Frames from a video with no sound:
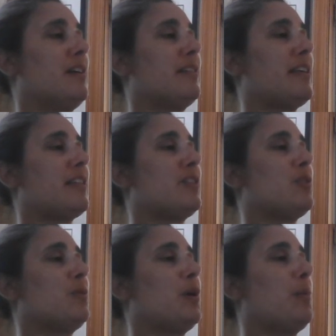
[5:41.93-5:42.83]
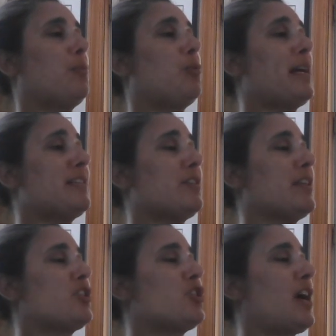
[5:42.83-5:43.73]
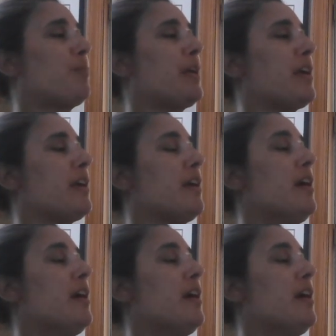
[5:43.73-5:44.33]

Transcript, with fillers: said the Duke. Pretzel it shall be.